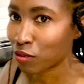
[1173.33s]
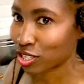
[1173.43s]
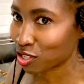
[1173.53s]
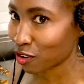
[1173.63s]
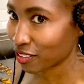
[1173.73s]
to
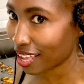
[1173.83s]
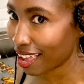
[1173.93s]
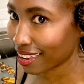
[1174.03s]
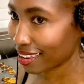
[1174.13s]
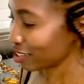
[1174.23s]
stir in the
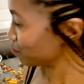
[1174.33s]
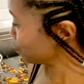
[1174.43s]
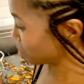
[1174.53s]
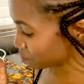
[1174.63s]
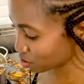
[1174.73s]
ackee.
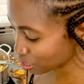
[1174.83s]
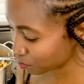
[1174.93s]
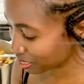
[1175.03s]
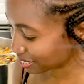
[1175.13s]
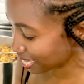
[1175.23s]
First I'm
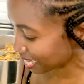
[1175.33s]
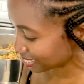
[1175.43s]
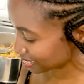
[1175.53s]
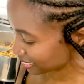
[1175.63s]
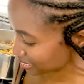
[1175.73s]
going to
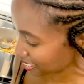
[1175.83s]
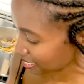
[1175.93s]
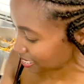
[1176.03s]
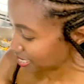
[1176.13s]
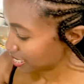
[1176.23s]
taste it.
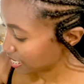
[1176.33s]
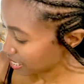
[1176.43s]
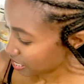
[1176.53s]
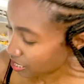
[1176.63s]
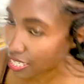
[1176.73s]

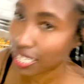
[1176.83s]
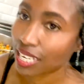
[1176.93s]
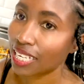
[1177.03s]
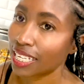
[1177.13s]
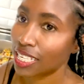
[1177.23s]
Take a
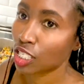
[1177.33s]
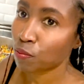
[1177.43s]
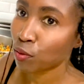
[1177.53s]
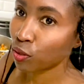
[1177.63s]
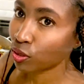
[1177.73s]
clean
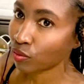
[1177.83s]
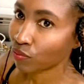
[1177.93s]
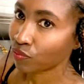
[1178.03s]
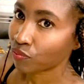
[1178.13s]
spoon